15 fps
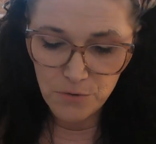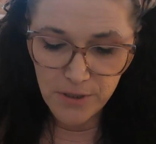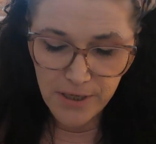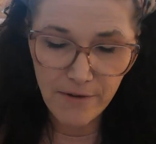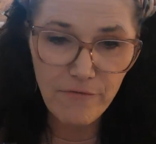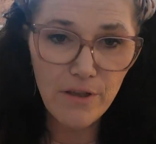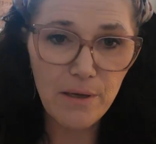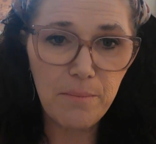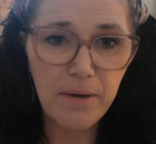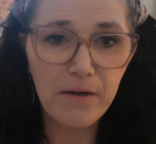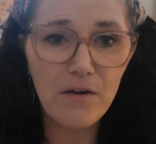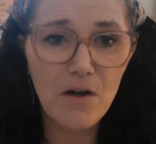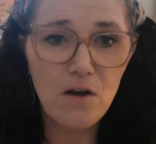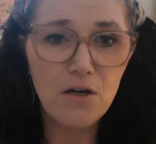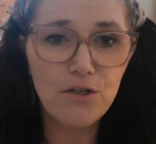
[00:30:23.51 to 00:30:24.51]
Definitely about
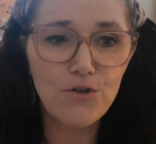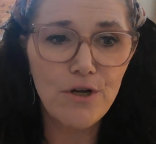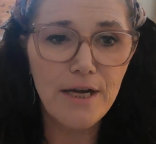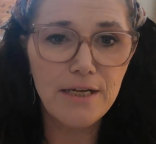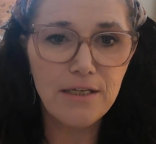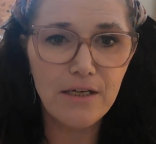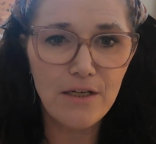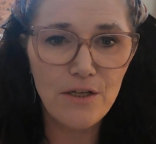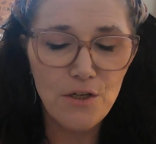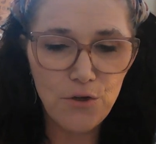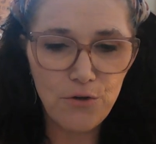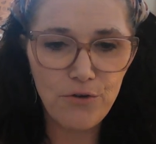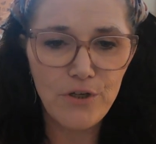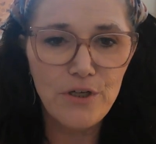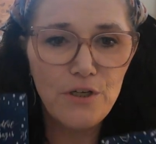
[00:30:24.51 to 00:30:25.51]
a contract, a
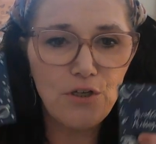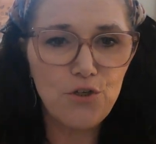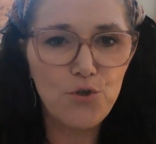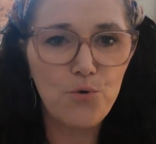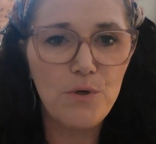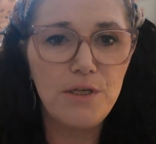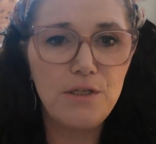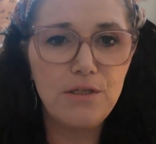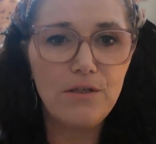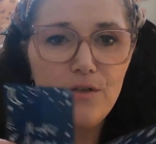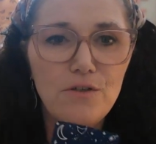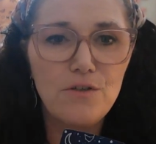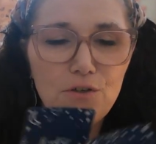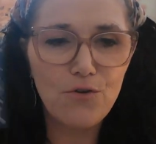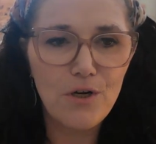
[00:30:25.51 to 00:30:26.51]
union, a choice.
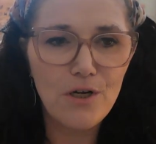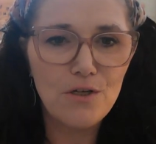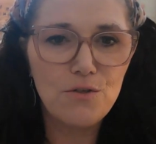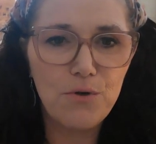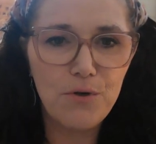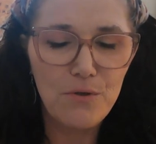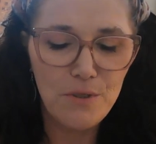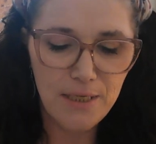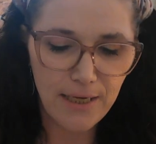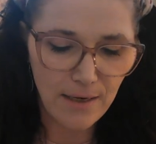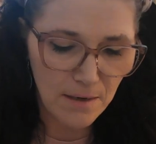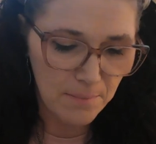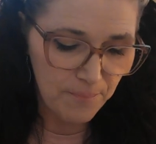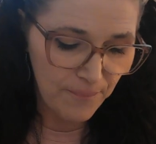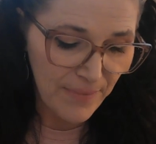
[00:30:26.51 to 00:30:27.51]
There's a crossroads
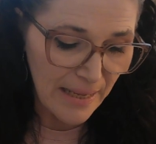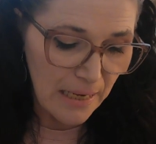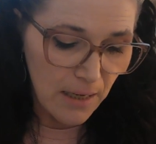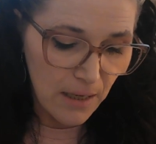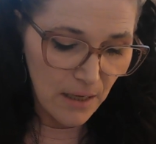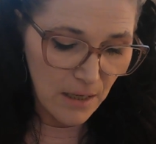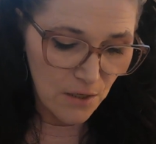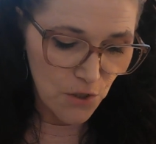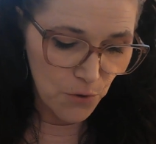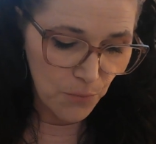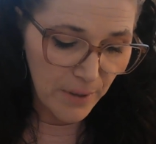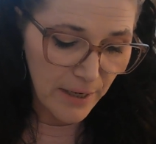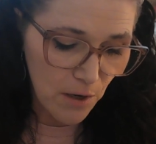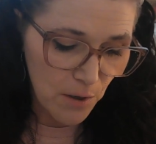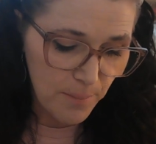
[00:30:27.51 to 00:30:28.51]
here.
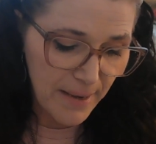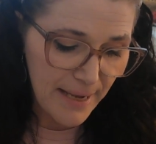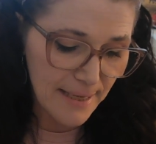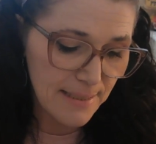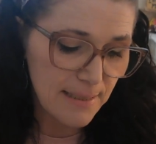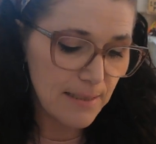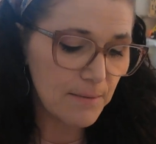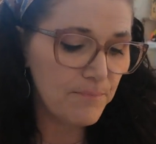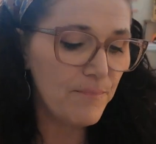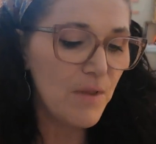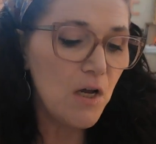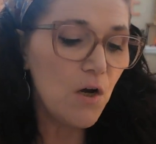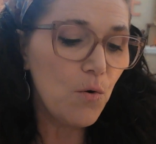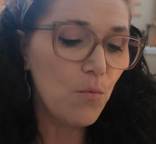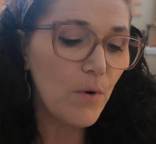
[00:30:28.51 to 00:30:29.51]
Doing our best.
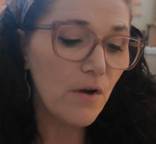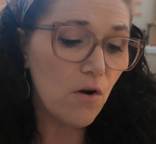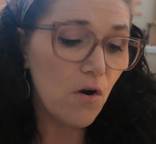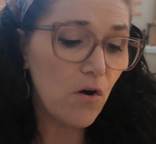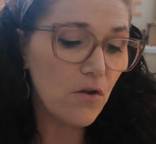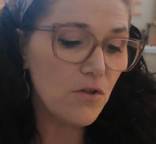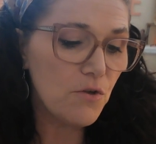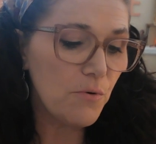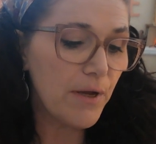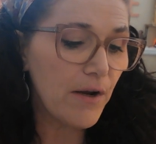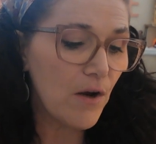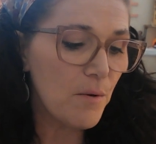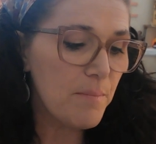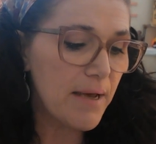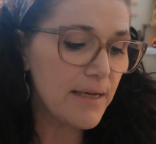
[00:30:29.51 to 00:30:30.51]
We are all doing
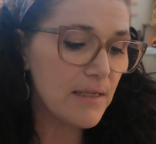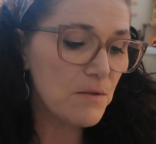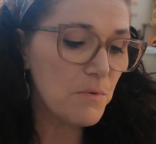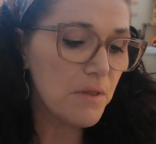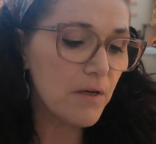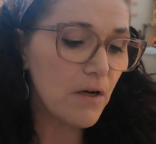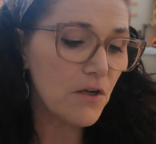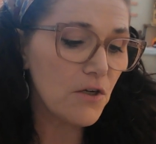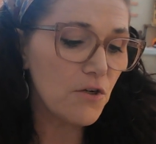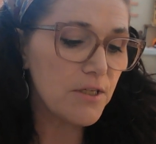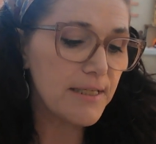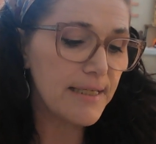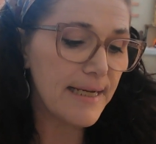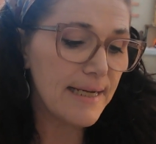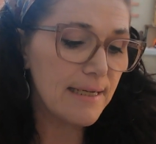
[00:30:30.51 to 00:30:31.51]
our best with the
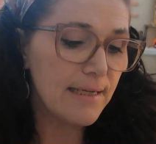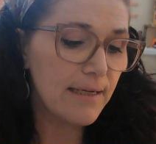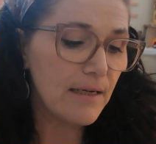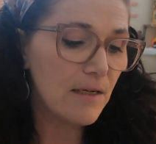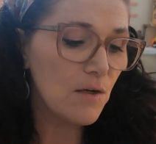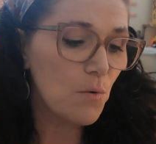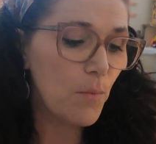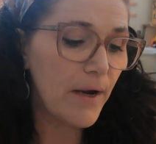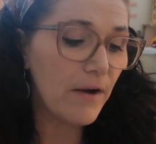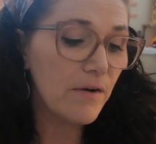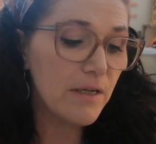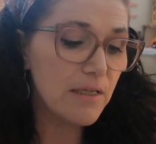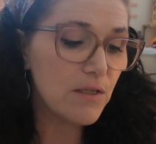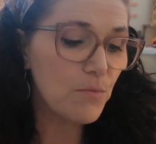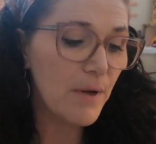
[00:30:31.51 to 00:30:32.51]
understanding and
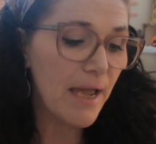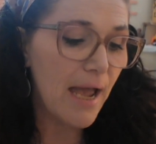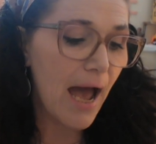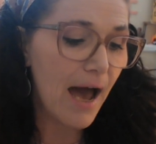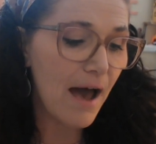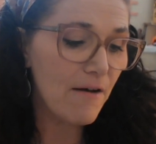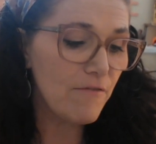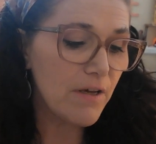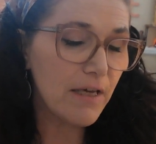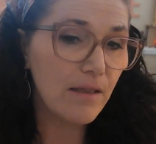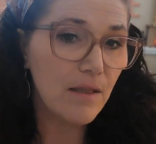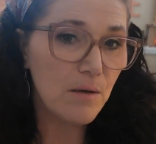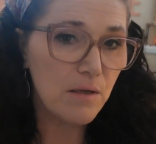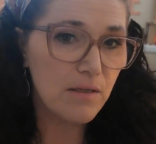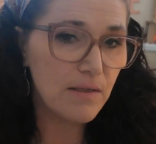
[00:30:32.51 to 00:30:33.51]
awareness we have
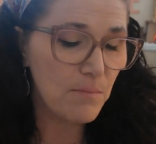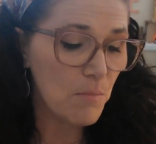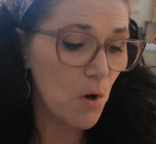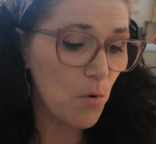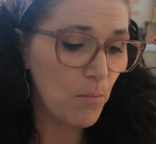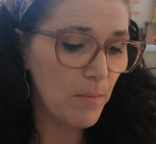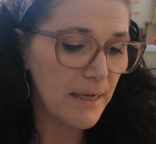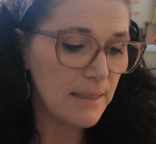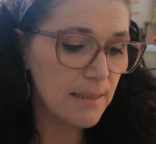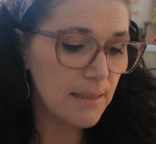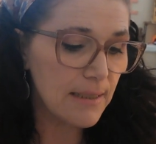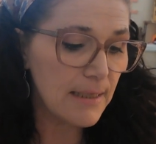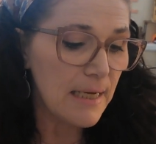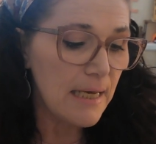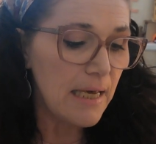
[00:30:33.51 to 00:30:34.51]
in this moment.
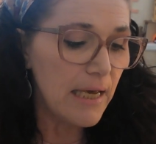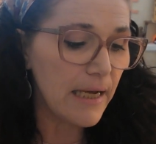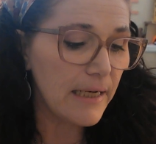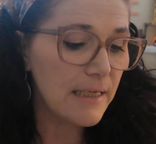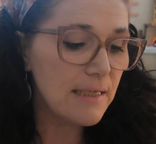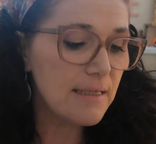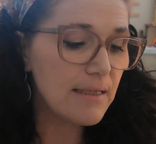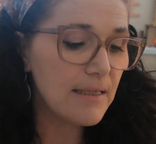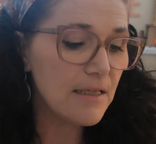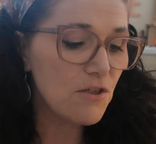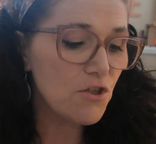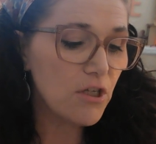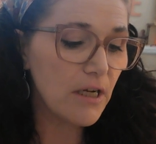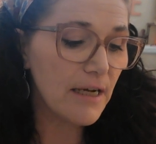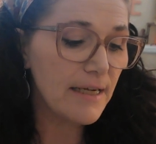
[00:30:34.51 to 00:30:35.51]
Any
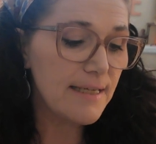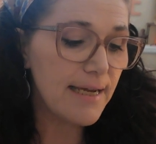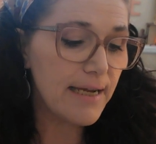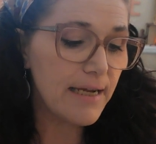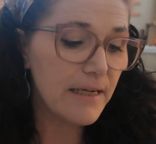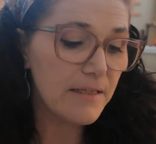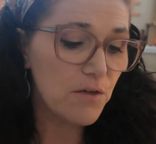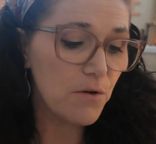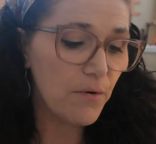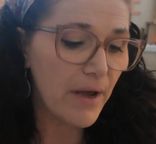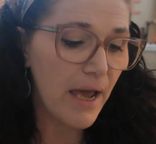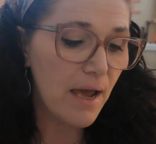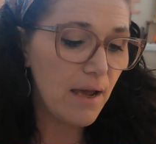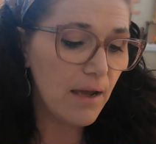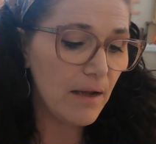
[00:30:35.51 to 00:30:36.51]
decision I take is
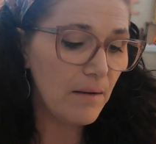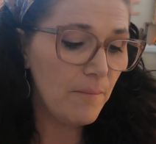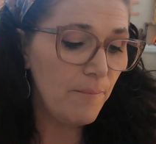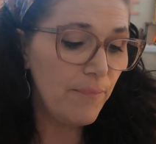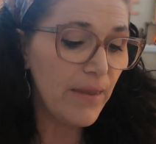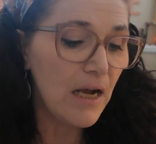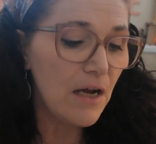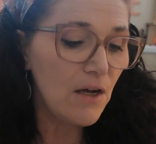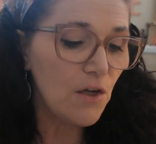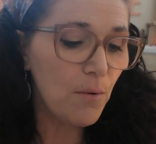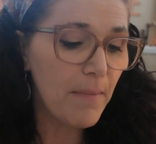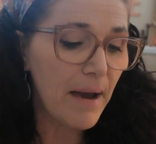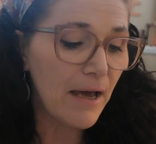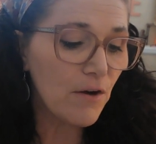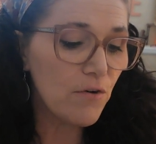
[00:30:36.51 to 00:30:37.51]
okay, no
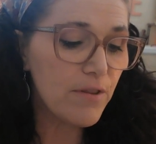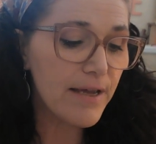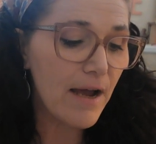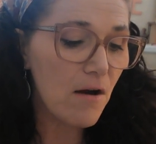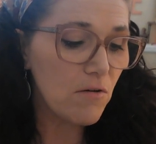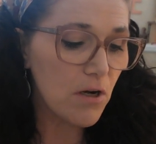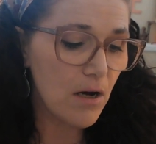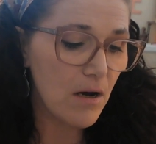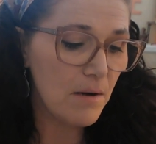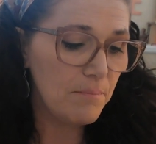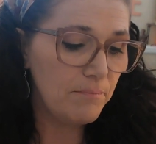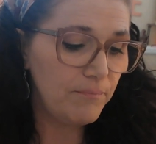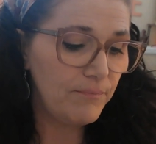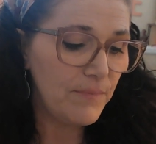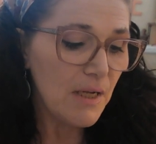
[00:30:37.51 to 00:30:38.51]
matter the
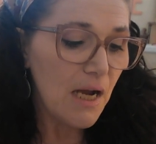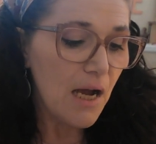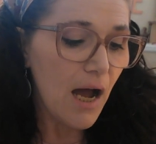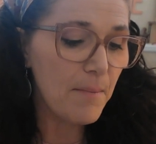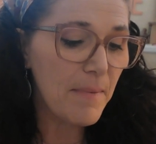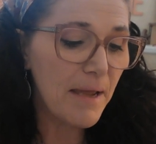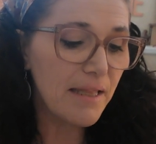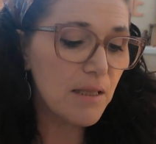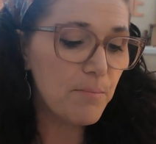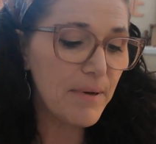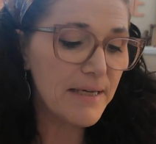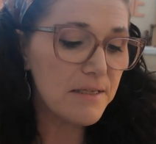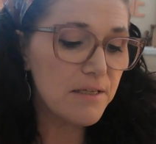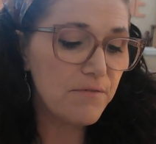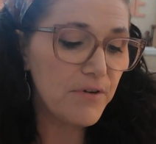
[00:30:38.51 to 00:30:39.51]
outcome. I make the
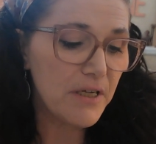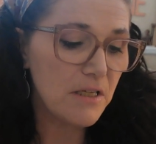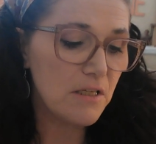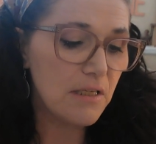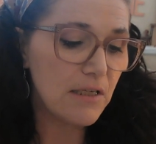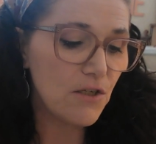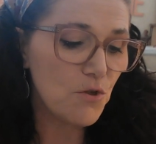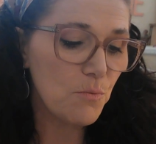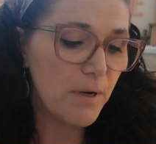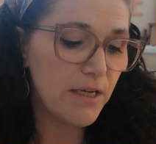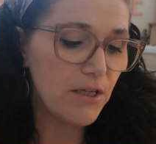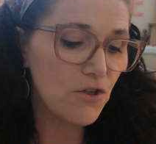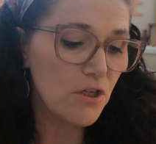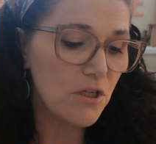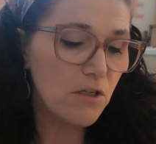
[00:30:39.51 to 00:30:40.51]
best of any
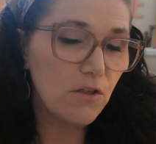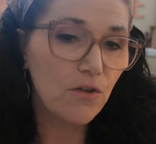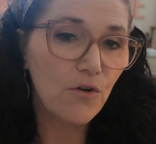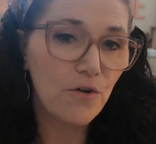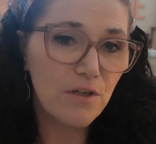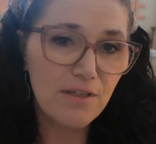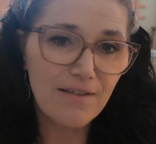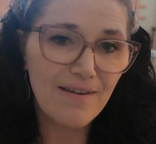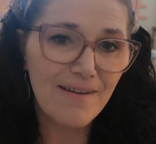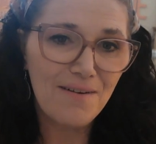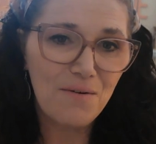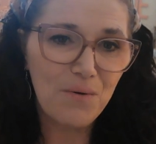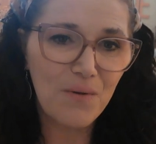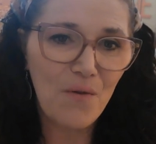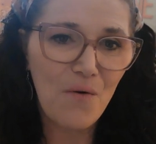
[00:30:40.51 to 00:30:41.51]
situation and learn as I
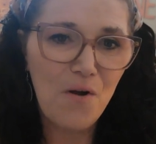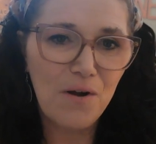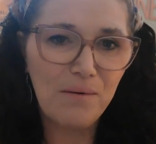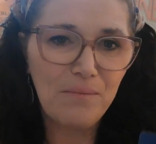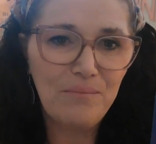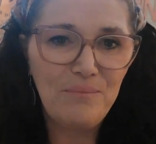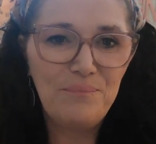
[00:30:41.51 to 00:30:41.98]
go along.